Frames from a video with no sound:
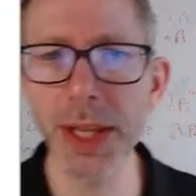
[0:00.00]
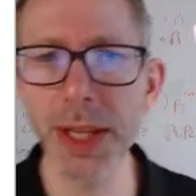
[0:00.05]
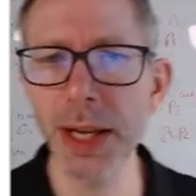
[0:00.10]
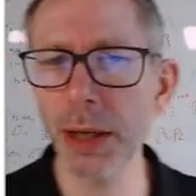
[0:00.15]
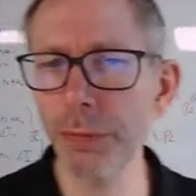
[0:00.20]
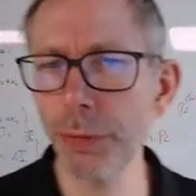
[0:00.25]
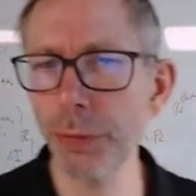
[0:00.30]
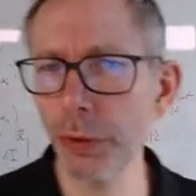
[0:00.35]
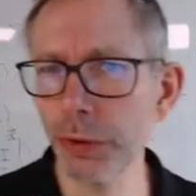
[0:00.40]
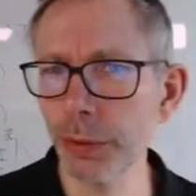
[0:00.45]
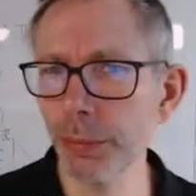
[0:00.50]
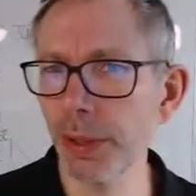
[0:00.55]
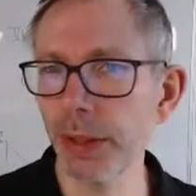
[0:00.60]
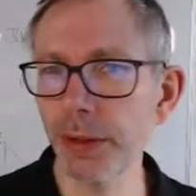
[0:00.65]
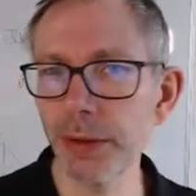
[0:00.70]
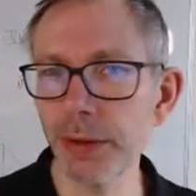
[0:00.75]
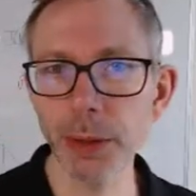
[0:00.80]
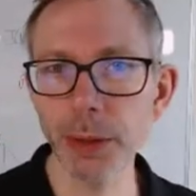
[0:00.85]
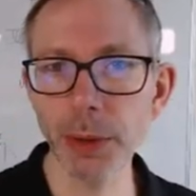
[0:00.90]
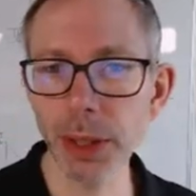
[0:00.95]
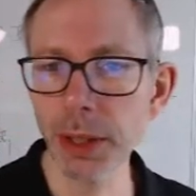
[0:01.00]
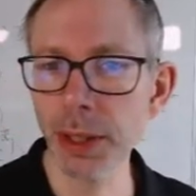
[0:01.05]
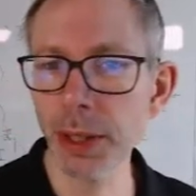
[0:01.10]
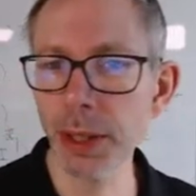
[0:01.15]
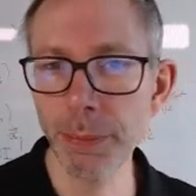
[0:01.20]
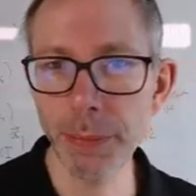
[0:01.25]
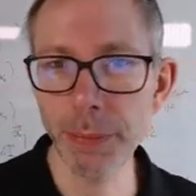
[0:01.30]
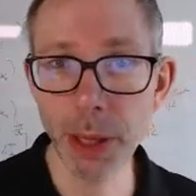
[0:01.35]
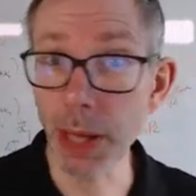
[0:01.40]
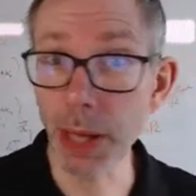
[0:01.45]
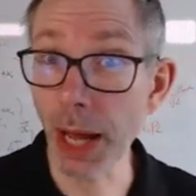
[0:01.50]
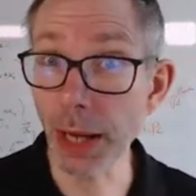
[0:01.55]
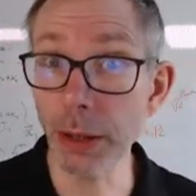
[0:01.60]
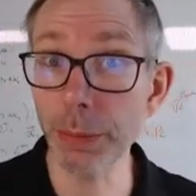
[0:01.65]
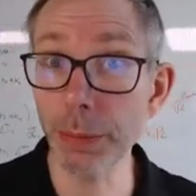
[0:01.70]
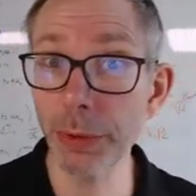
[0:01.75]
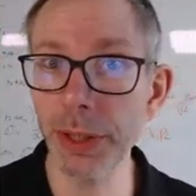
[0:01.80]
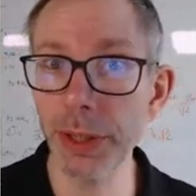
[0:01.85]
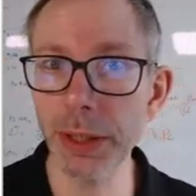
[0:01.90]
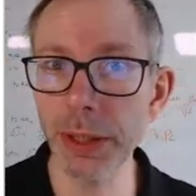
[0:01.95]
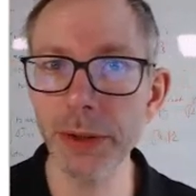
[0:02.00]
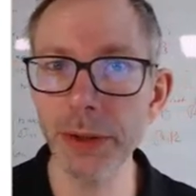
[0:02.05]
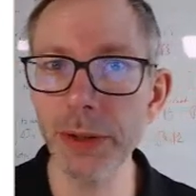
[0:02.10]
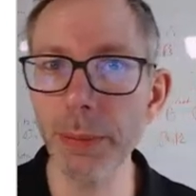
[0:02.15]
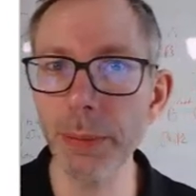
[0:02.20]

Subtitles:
then at first you might say, well, maybe 100% is the